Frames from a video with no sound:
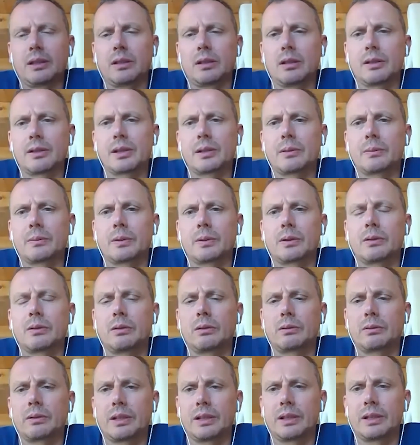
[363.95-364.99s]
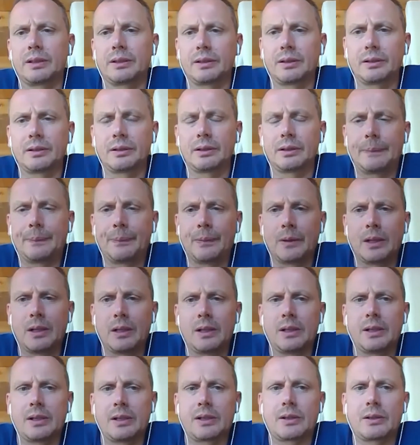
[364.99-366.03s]
customer oriented.
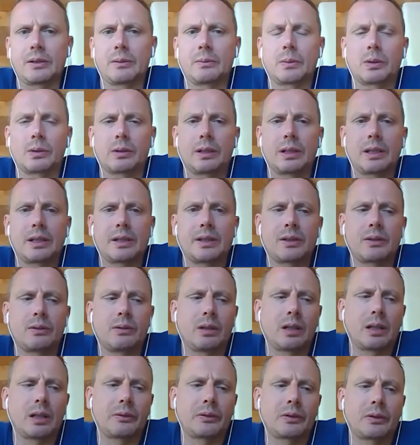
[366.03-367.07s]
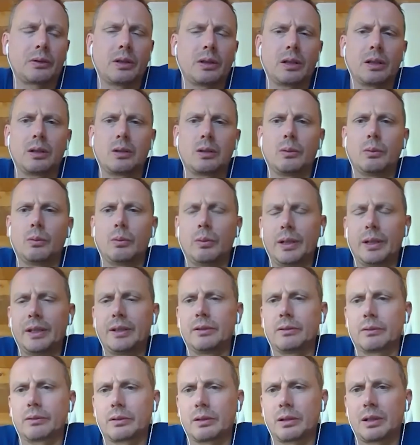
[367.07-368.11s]
So more or less, you have to go with
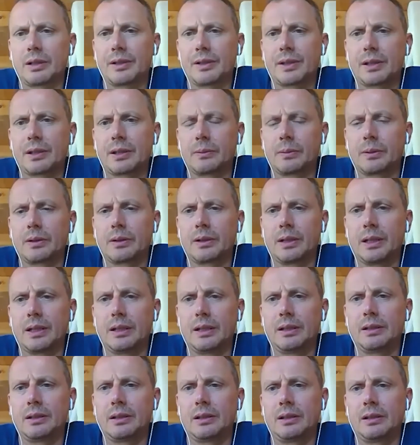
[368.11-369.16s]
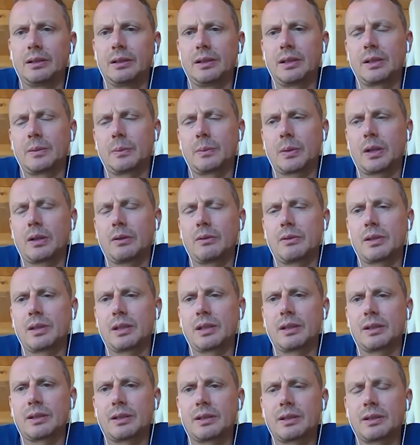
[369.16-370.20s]
your customer in it in these
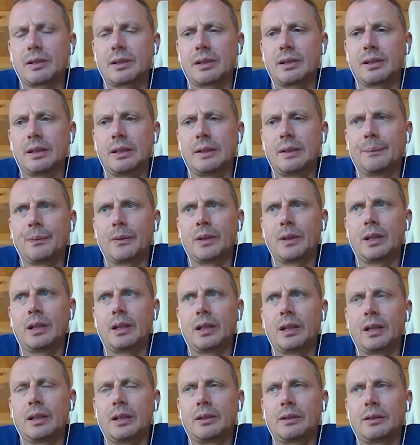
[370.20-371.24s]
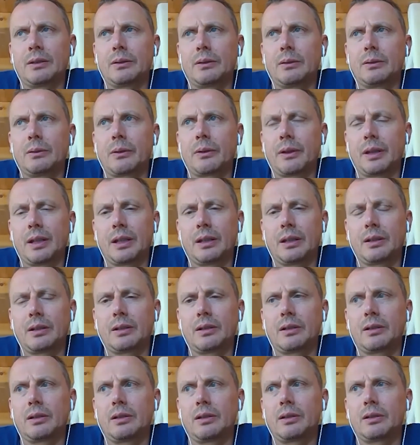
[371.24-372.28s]
processes, and to think
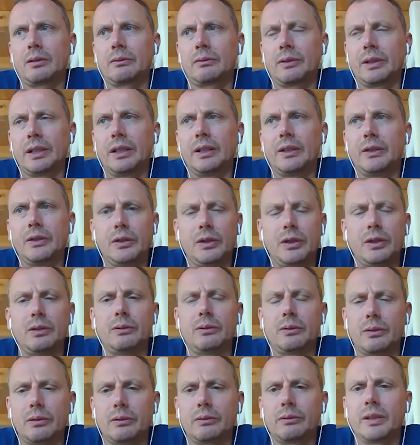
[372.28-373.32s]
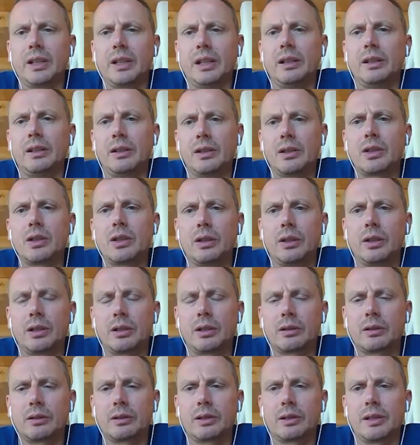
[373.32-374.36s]
really new to
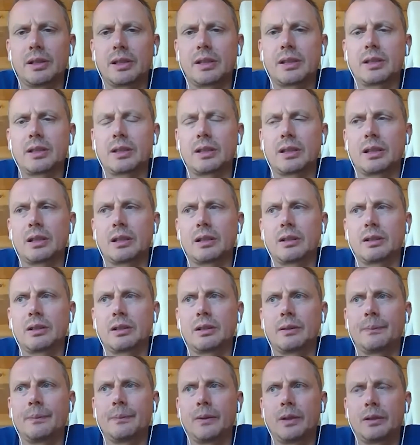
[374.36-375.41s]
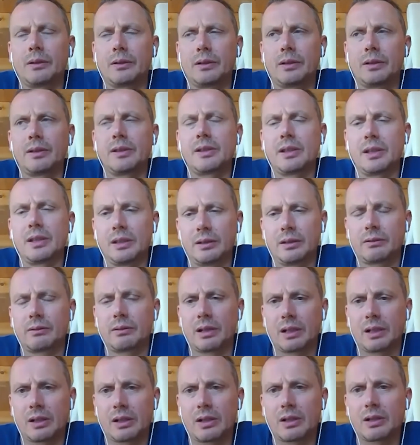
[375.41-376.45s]
re-engineer this uh, this
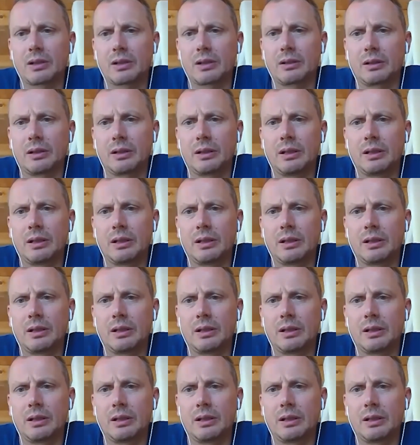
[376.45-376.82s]
interaction.